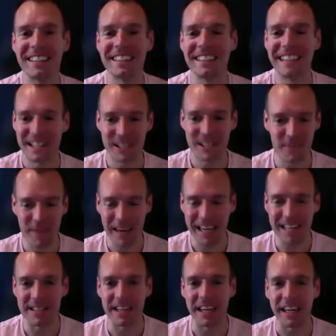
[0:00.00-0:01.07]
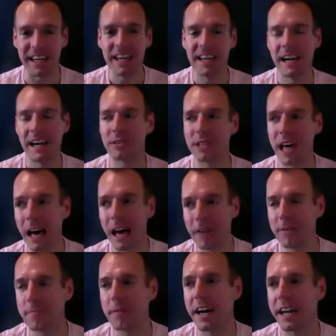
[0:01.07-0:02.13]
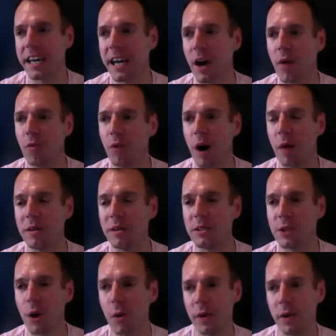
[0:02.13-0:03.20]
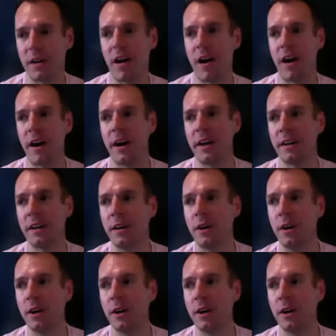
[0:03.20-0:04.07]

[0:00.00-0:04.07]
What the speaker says: That's amazing. Now tell everybody what was going on